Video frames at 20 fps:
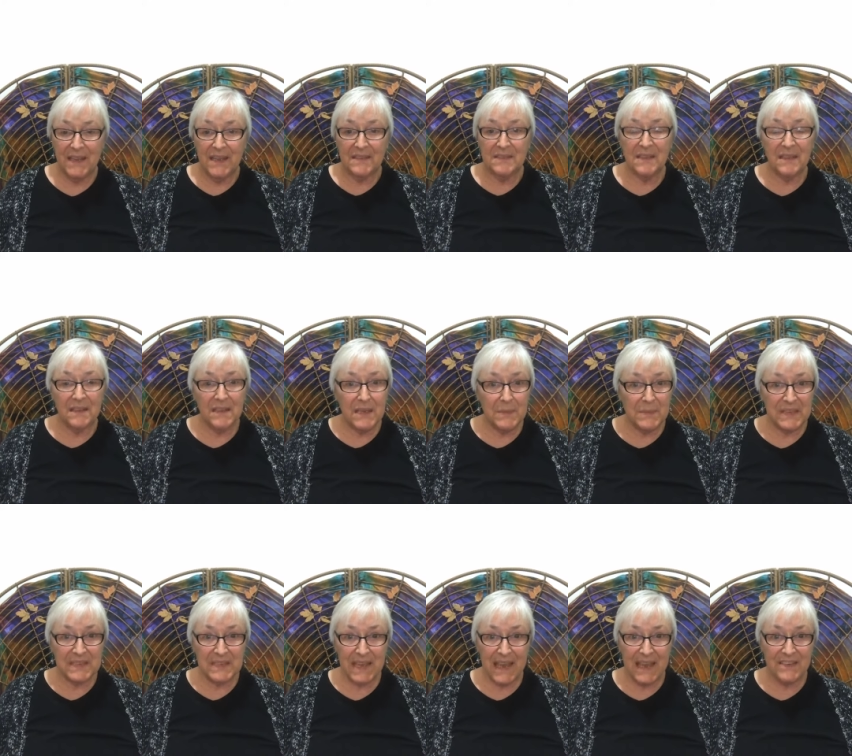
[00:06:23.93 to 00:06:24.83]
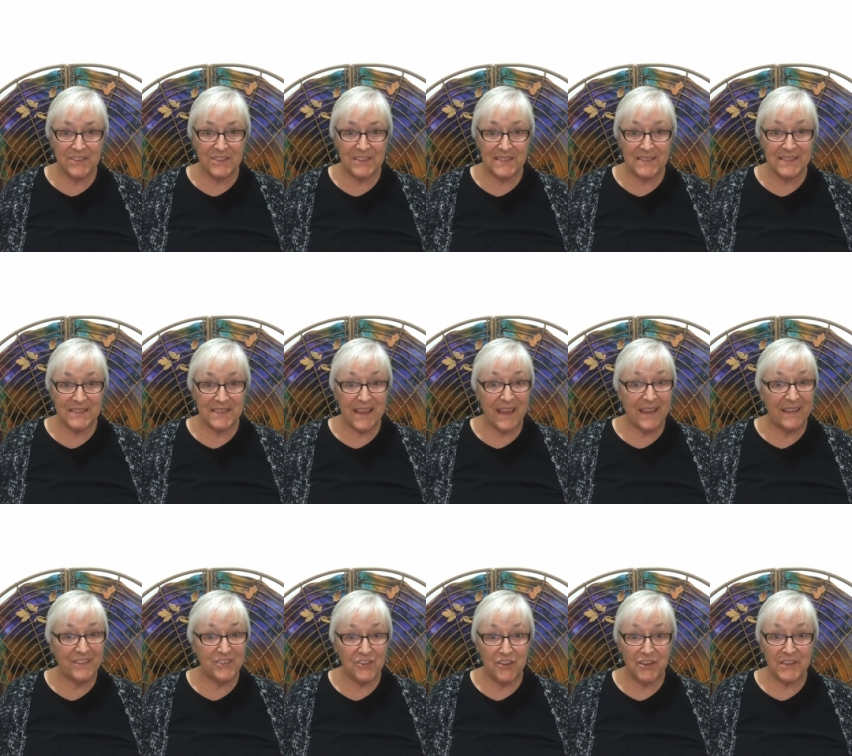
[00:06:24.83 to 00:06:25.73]
The limitations are
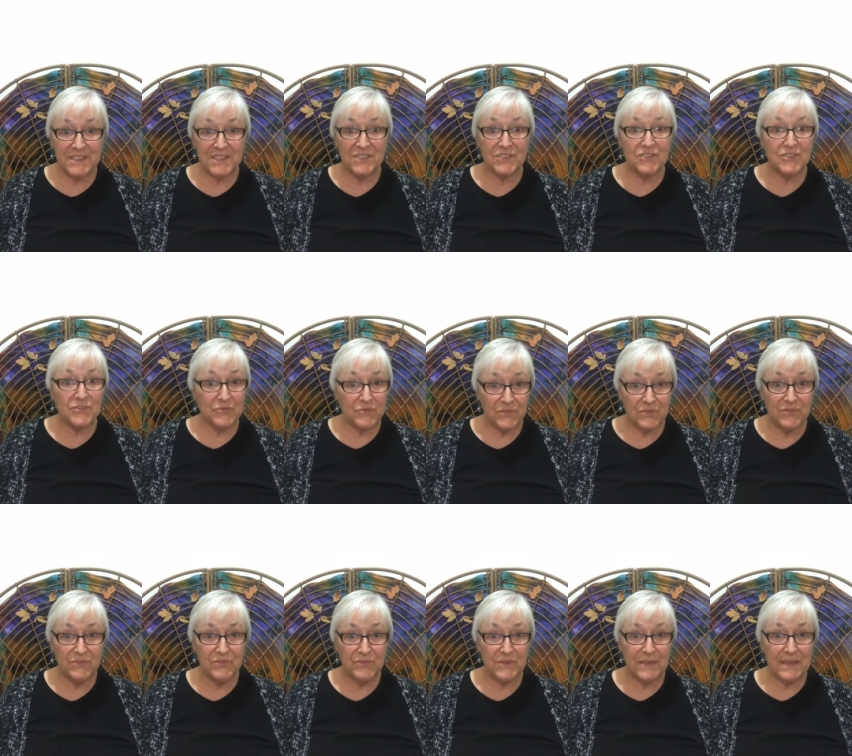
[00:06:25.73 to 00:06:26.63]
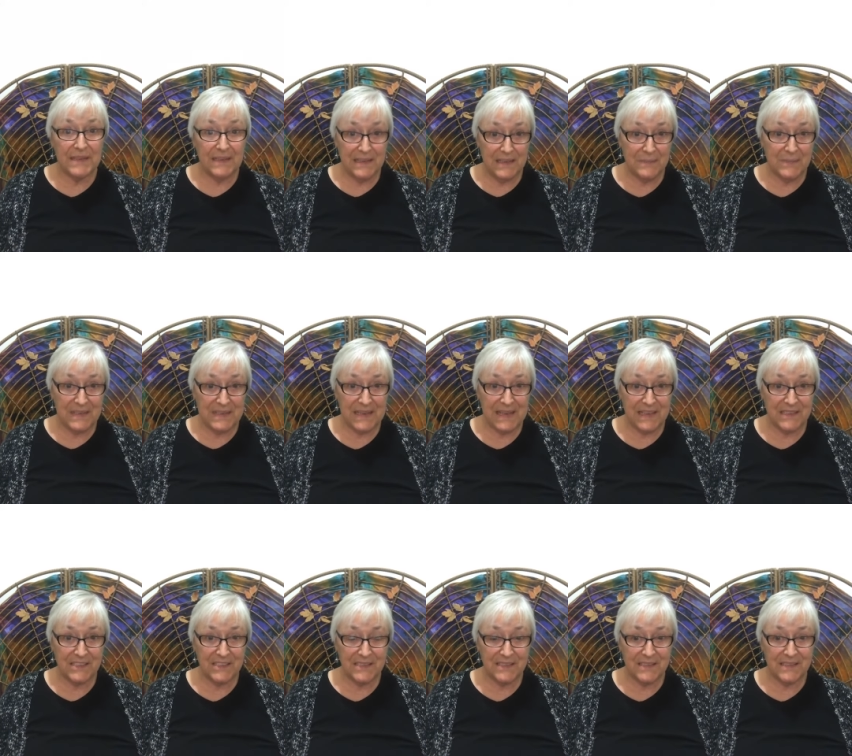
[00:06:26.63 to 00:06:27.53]
not true
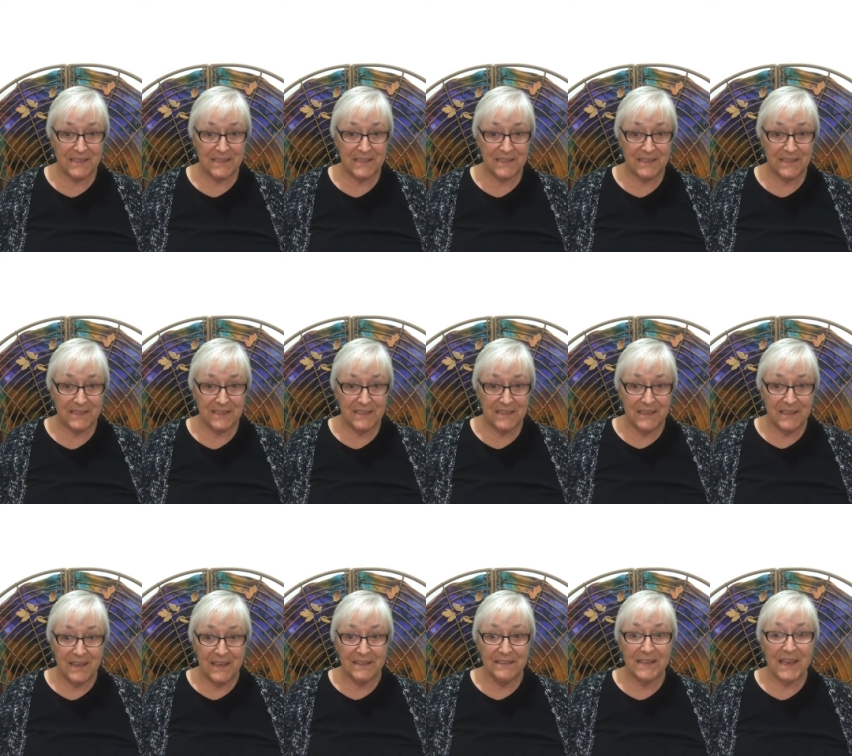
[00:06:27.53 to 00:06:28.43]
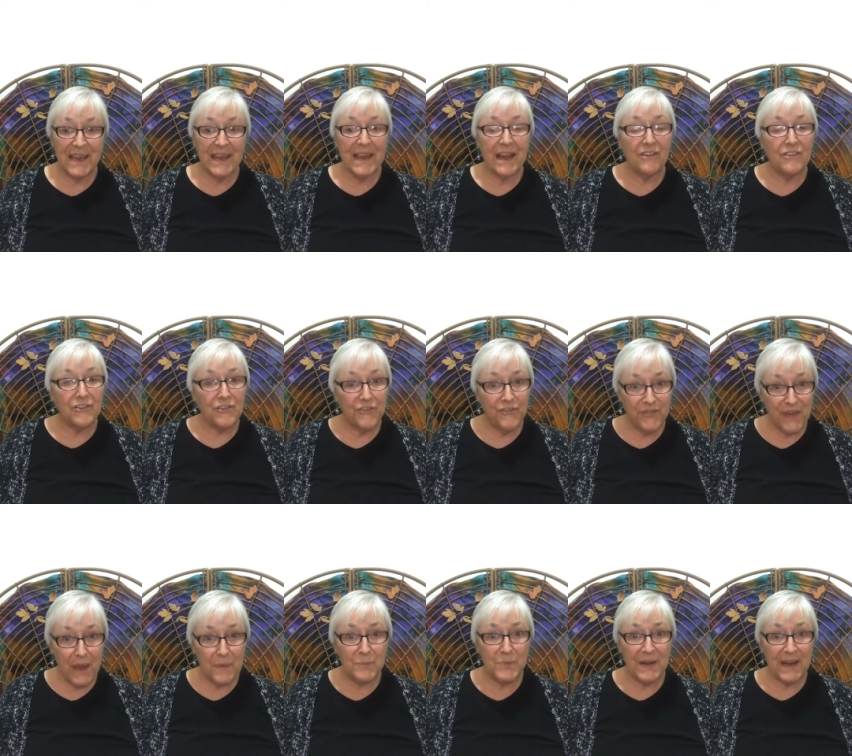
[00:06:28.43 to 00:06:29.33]
limitations. They are a
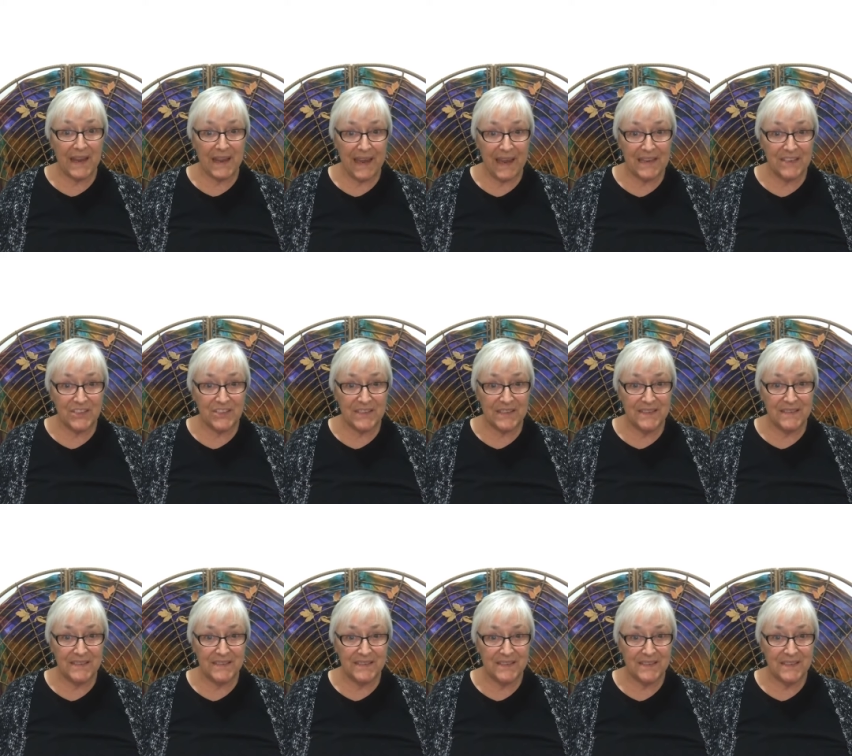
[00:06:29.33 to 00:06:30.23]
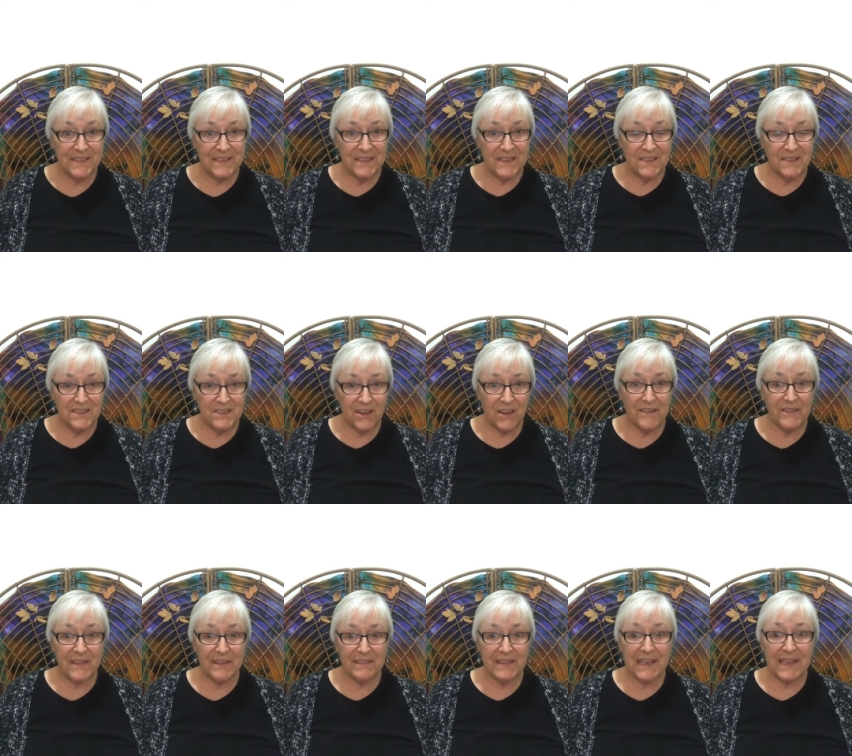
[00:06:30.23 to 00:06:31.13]
fabrication so
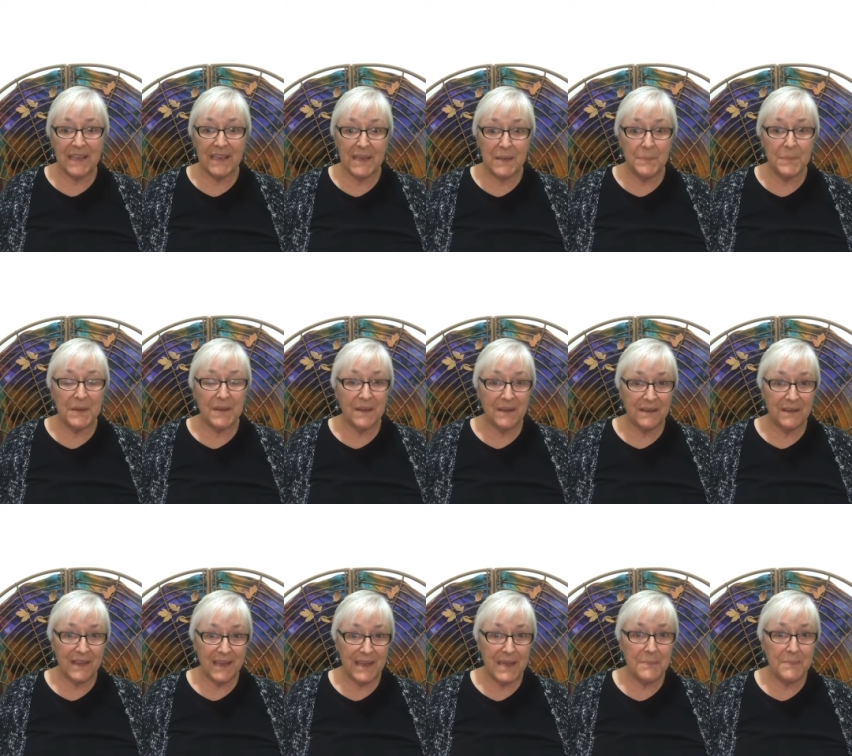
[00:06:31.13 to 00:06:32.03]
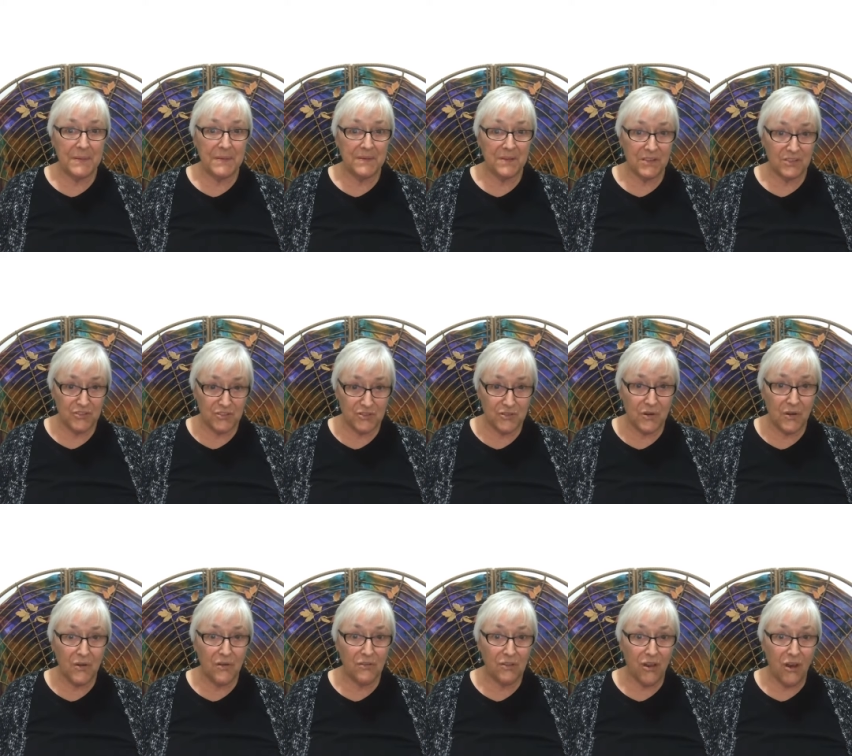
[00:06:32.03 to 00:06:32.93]
that the keeper can keep
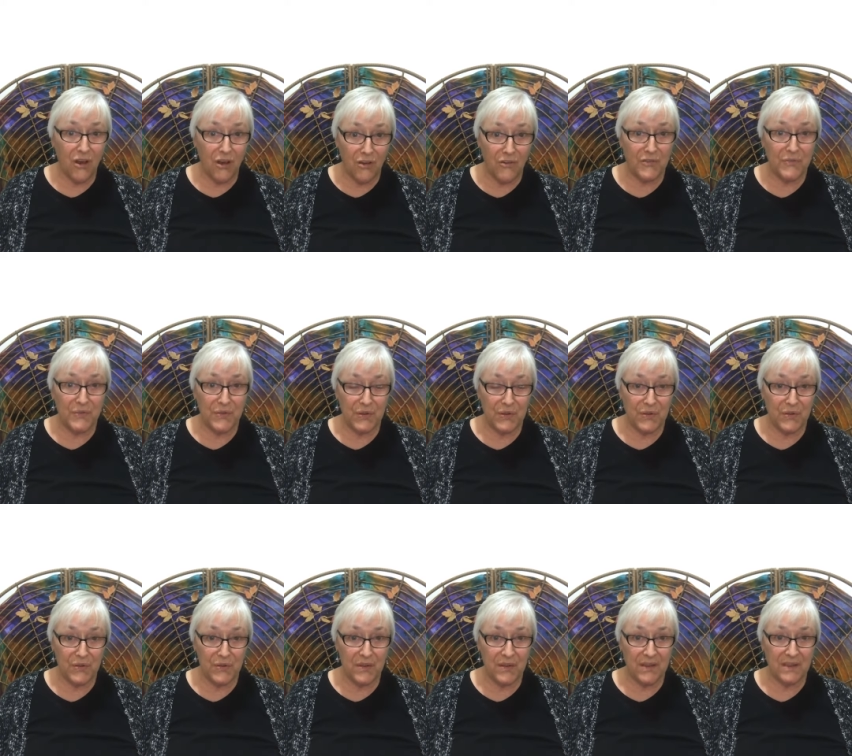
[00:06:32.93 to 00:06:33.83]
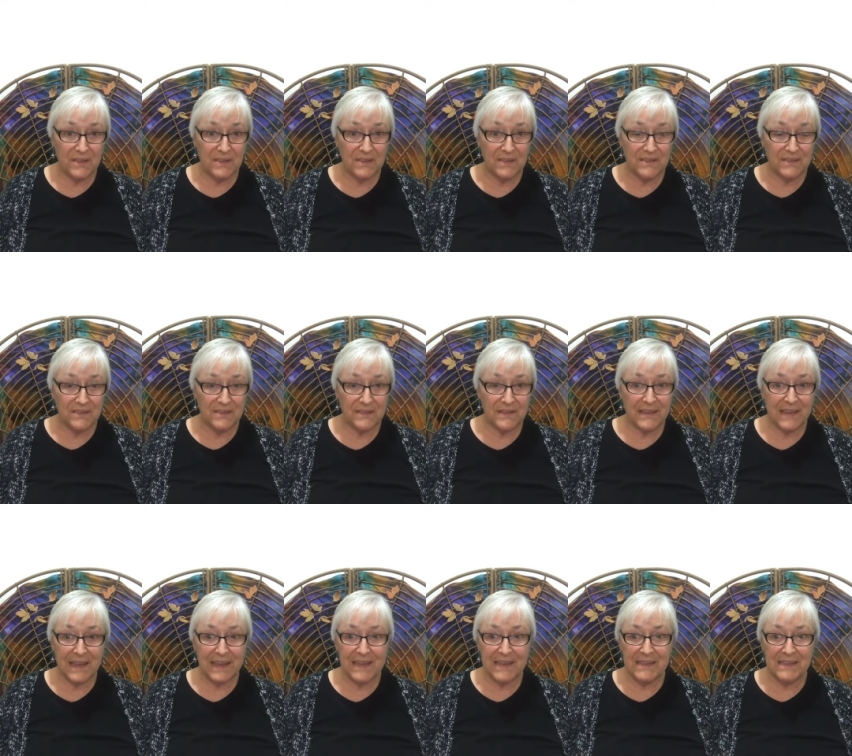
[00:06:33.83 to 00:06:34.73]
control of her,
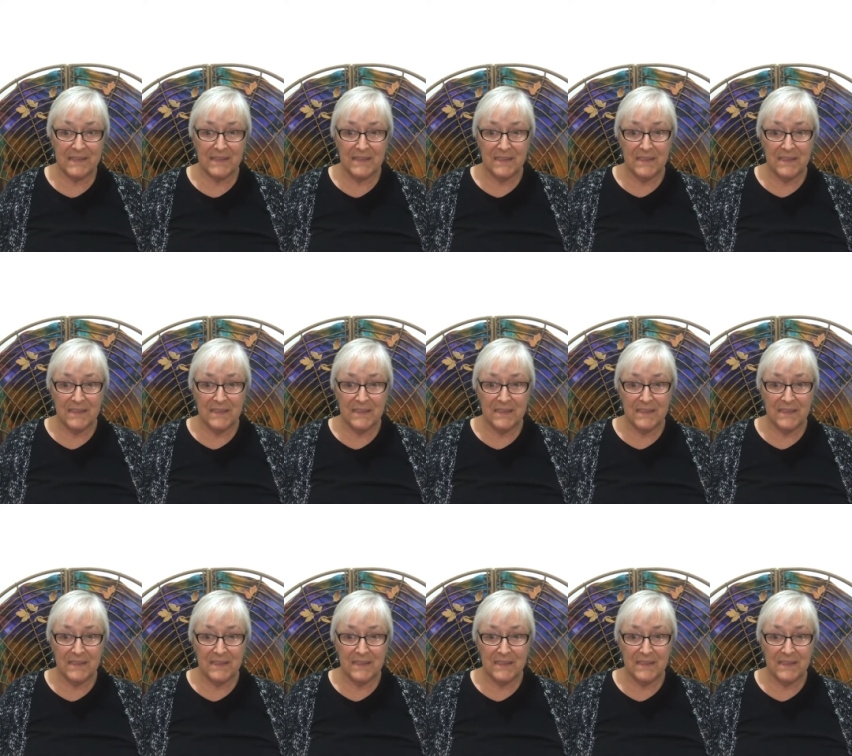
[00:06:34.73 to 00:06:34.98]
okay?